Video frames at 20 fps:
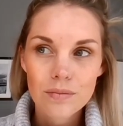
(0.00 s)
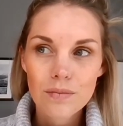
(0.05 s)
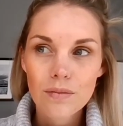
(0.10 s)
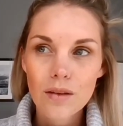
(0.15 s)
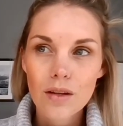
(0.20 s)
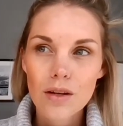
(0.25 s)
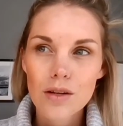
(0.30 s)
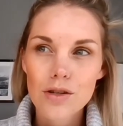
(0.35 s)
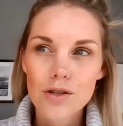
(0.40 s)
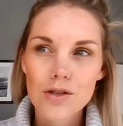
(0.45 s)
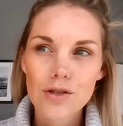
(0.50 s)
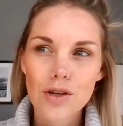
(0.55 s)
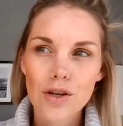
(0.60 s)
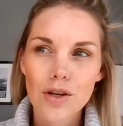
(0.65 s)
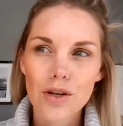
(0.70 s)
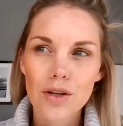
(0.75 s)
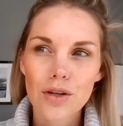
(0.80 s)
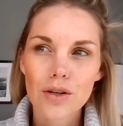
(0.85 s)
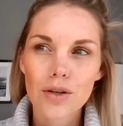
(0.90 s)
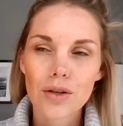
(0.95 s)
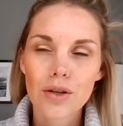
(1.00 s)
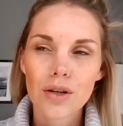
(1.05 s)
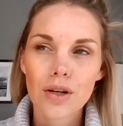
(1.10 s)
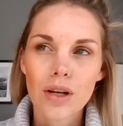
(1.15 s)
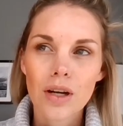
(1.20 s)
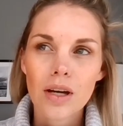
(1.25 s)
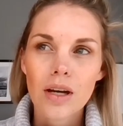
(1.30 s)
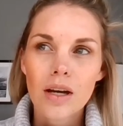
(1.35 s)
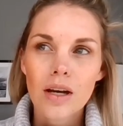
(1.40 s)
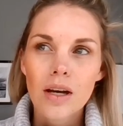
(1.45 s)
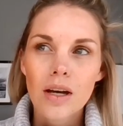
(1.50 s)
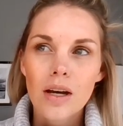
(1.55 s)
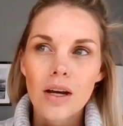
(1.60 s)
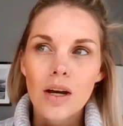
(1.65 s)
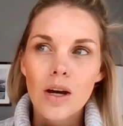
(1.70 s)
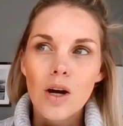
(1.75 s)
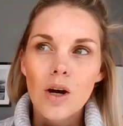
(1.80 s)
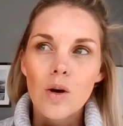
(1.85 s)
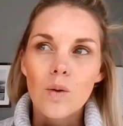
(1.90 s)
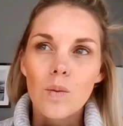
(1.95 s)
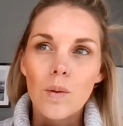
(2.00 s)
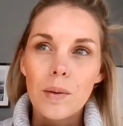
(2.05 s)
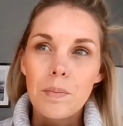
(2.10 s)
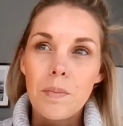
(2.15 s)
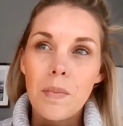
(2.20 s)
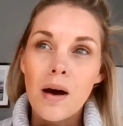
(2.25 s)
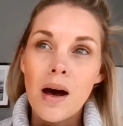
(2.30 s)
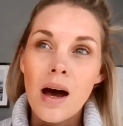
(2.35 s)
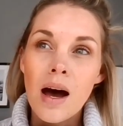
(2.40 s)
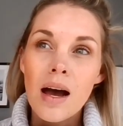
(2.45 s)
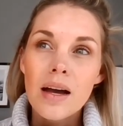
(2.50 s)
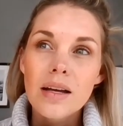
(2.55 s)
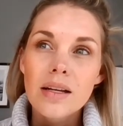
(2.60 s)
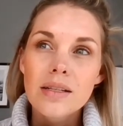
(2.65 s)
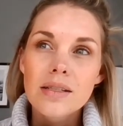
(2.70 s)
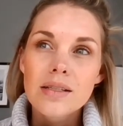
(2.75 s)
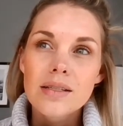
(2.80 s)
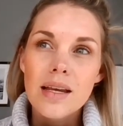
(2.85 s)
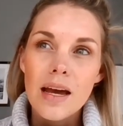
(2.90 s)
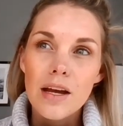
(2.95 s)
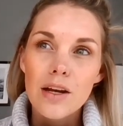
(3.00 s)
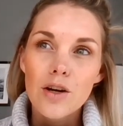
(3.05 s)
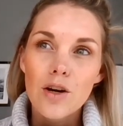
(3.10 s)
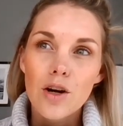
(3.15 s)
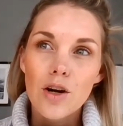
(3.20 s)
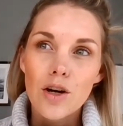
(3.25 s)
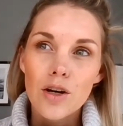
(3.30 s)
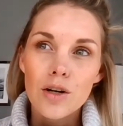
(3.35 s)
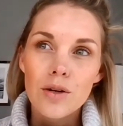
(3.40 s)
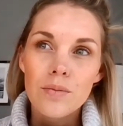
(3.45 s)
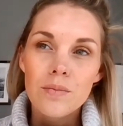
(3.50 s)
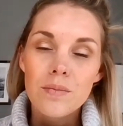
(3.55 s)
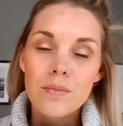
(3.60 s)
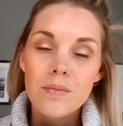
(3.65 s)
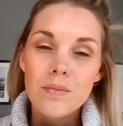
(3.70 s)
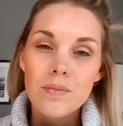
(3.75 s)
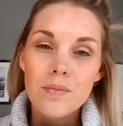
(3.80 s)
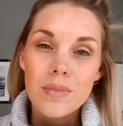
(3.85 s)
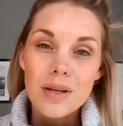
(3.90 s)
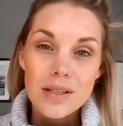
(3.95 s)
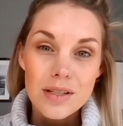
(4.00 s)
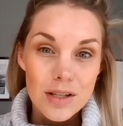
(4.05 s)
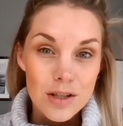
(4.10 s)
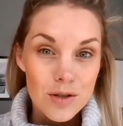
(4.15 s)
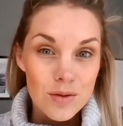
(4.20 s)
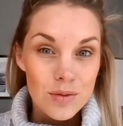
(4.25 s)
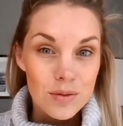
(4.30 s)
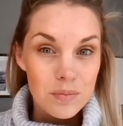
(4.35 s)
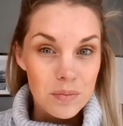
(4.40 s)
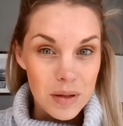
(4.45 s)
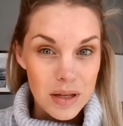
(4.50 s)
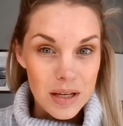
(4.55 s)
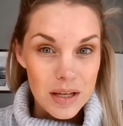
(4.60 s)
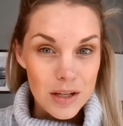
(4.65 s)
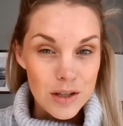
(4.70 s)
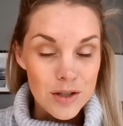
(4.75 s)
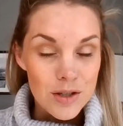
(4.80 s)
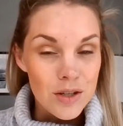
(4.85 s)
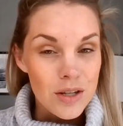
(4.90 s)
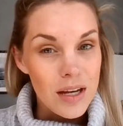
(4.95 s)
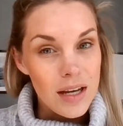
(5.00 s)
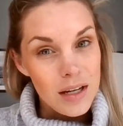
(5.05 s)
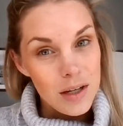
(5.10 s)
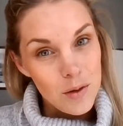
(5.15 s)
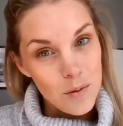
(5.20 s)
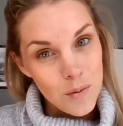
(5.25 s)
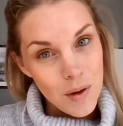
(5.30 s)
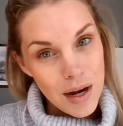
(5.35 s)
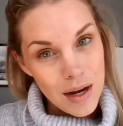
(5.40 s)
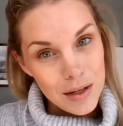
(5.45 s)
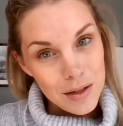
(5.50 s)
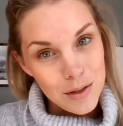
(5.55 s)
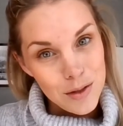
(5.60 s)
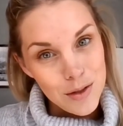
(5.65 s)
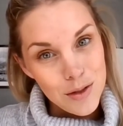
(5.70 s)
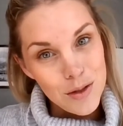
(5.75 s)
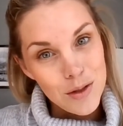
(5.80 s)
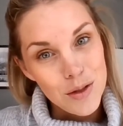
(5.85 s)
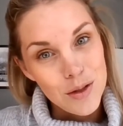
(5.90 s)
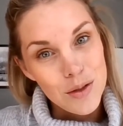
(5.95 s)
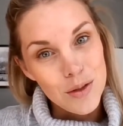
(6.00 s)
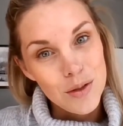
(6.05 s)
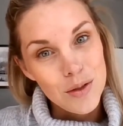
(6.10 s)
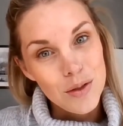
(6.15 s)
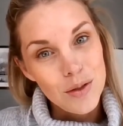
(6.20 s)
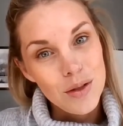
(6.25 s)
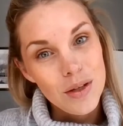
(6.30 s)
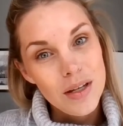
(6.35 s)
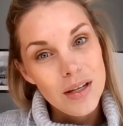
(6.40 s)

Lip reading: So what my take-home message would be to anyone who